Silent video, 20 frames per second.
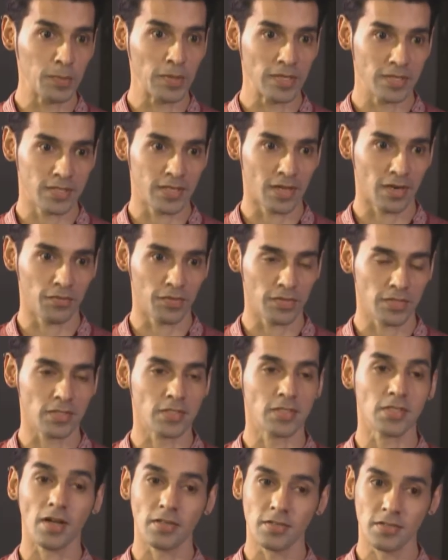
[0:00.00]
itself is a
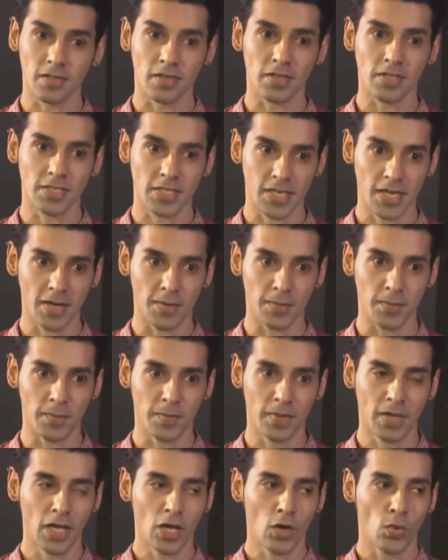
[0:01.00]
Sanskrit term
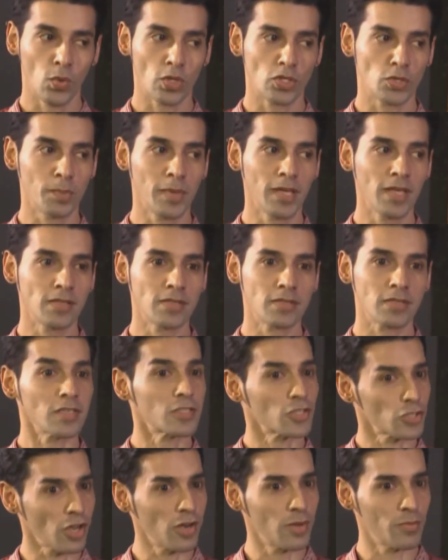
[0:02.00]
which means a
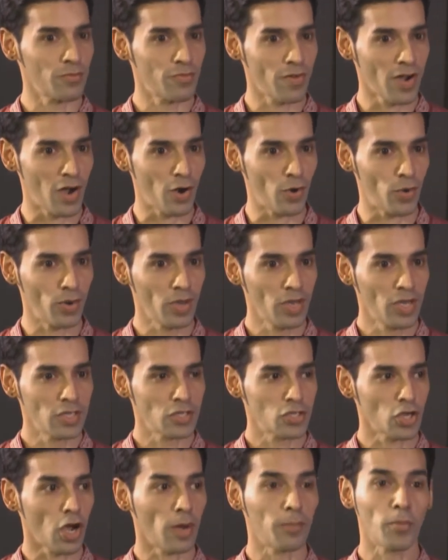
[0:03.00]
solemn vow
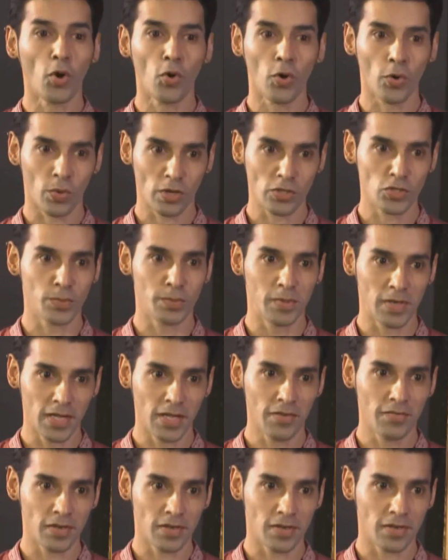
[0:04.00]
to uphold what you
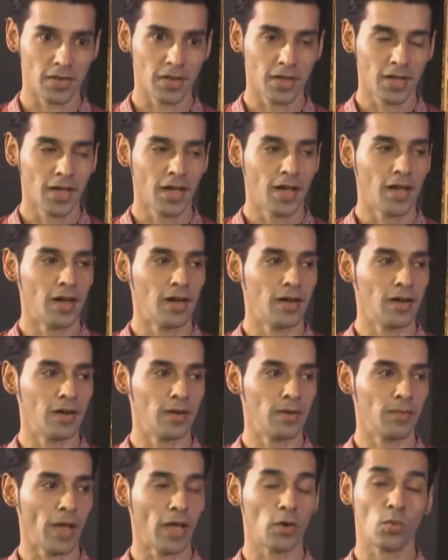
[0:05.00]
believe in
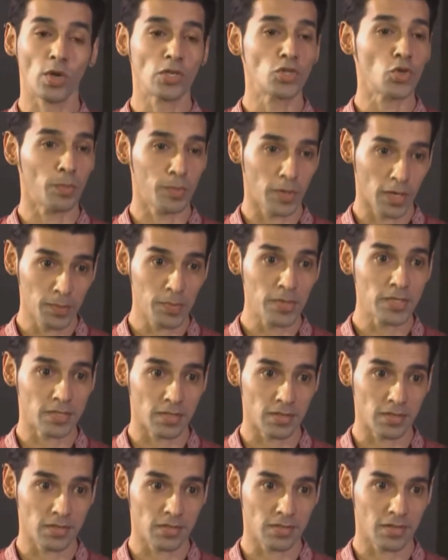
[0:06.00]
um, and what your purpose
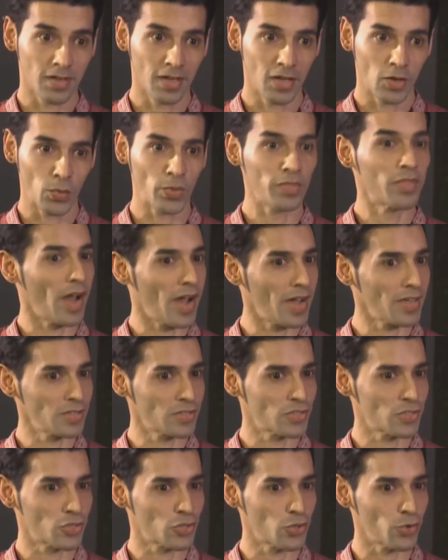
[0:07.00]
is with the
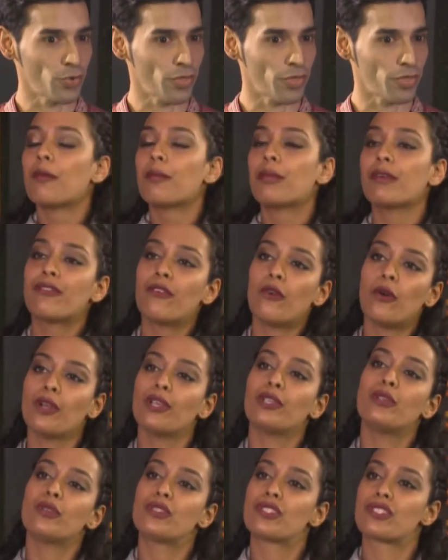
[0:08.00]
highest truth.
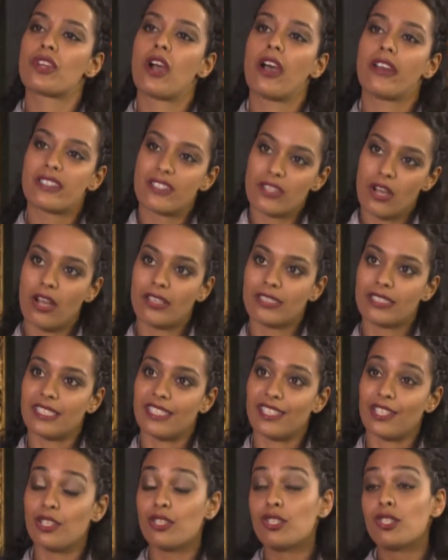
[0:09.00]
Before you start
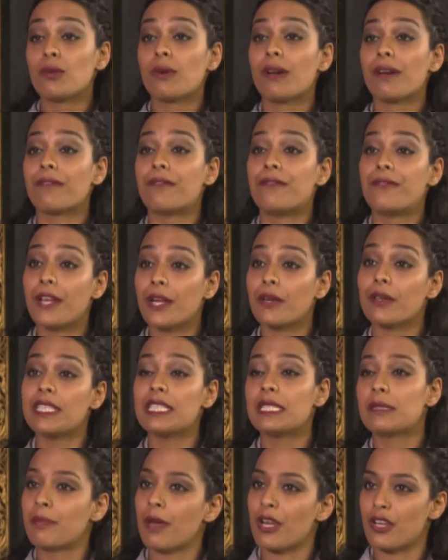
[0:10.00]
dancing, you do a
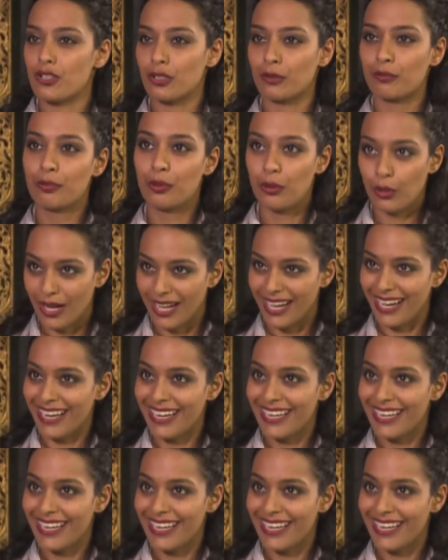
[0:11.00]
very special prayer.